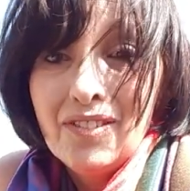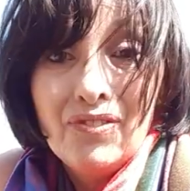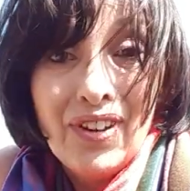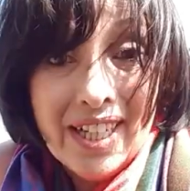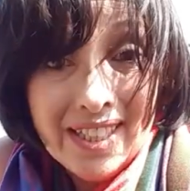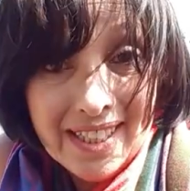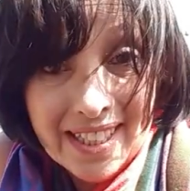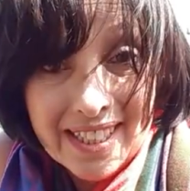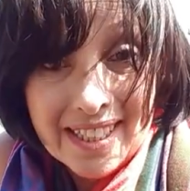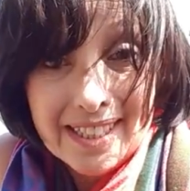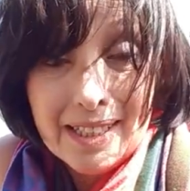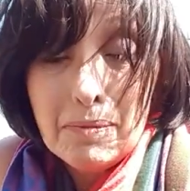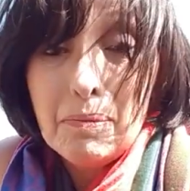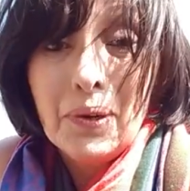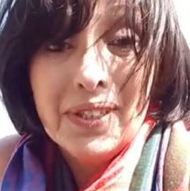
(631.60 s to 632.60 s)
Finally,
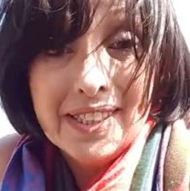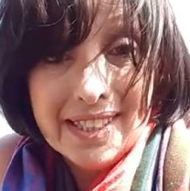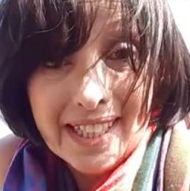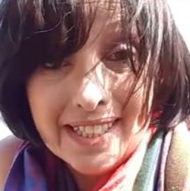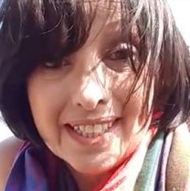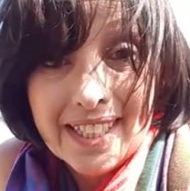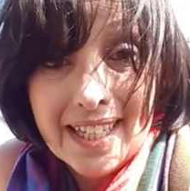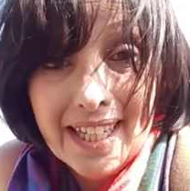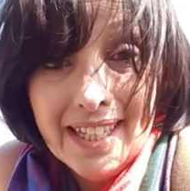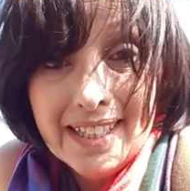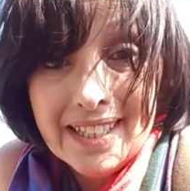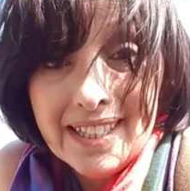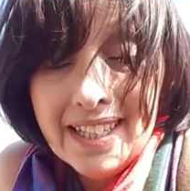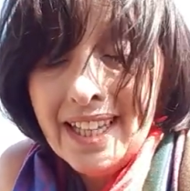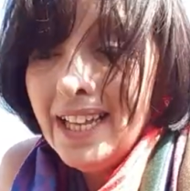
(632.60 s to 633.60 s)
the boy said
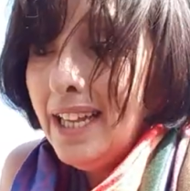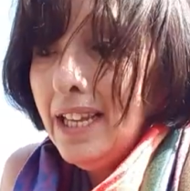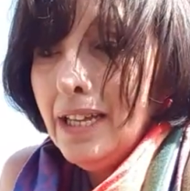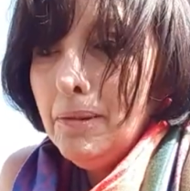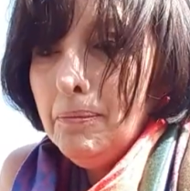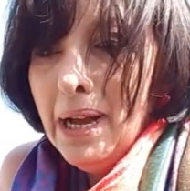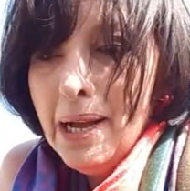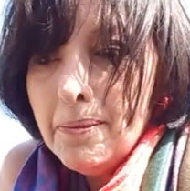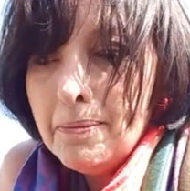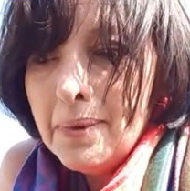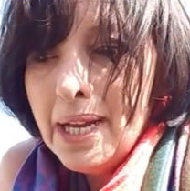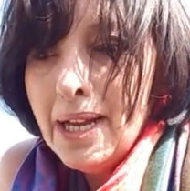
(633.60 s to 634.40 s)
again, Mom,